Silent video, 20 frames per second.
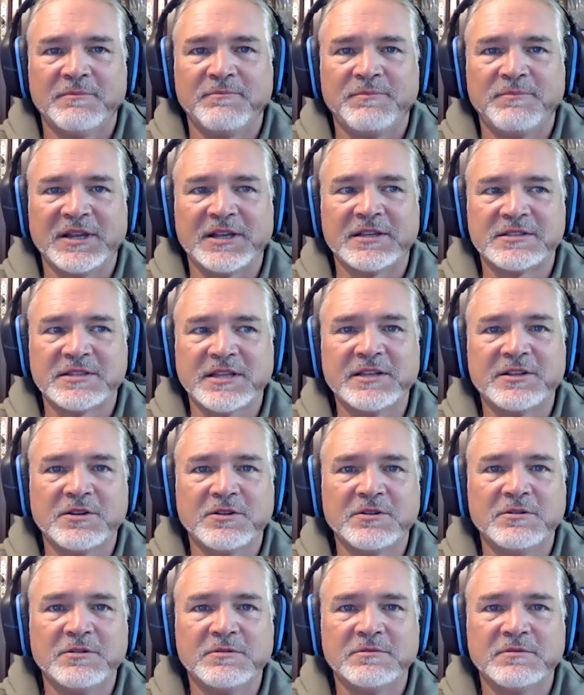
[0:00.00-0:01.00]
because they
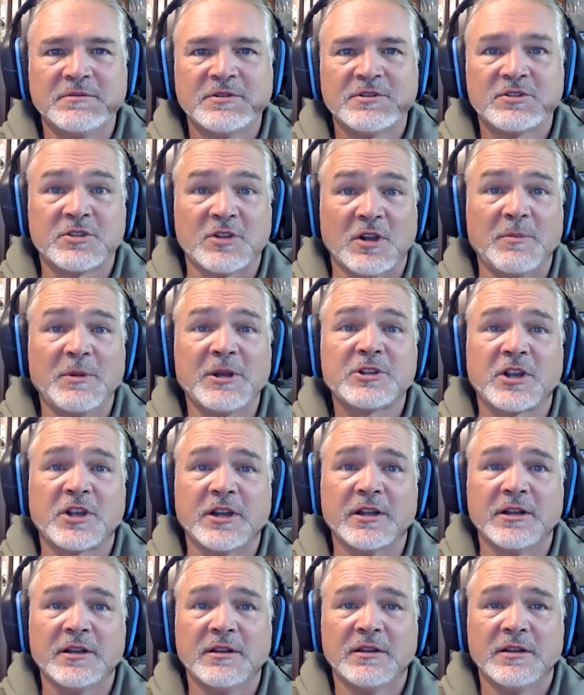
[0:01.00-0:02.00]
do so much
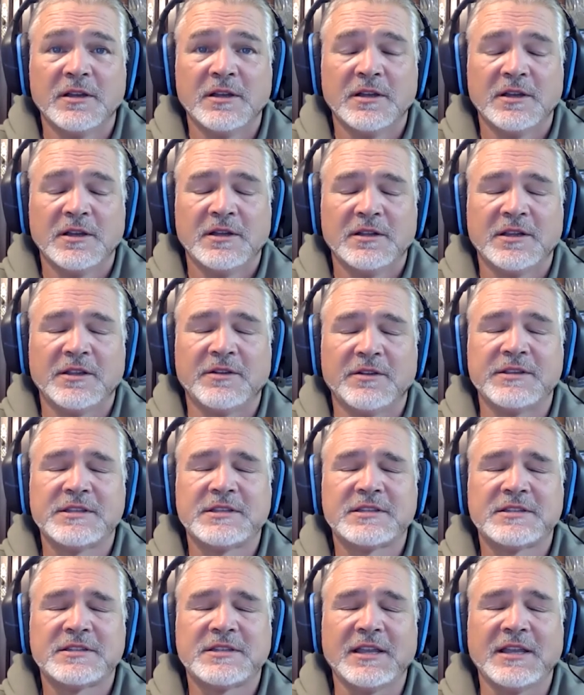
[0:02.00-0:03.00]
good. They're
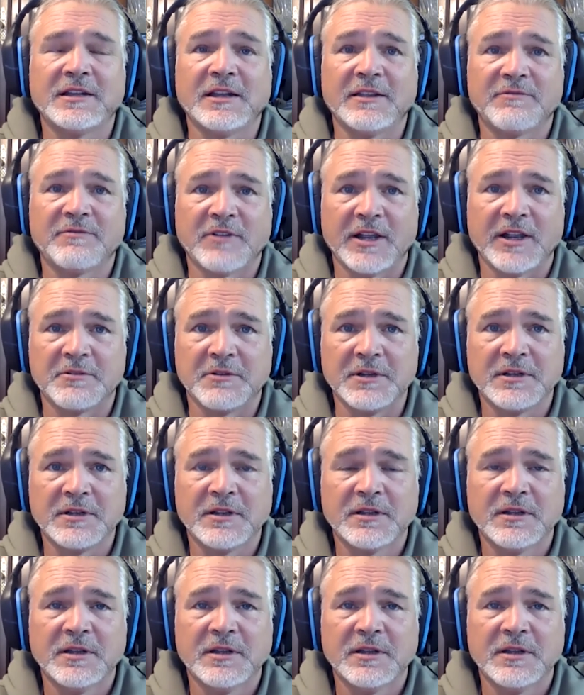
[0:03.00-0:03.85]
insanely fragrant.